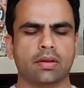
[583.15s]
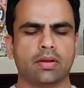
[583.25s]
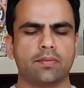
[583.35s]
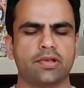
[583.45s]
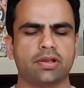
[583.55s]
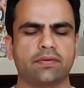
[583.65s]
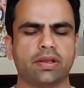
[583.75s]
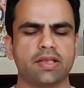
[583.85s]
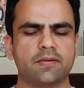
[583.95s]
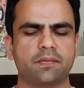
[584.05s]
observing
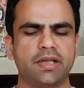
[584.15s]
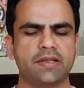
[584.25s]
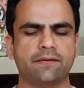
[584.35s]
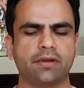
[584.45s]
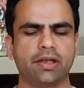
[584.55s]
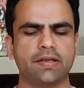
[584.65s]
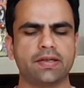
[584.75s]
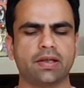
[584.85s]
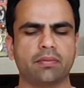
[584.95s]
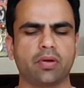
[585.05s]
this peacefulness
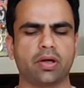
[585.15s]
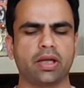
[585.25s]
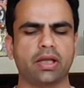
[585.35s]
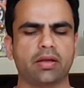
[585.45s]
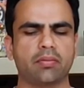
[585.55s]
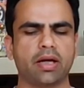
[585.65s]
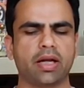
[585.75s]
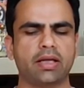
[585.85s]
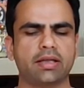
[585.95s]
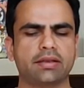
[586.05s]
in the body, in the
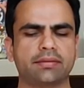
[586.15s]
mind,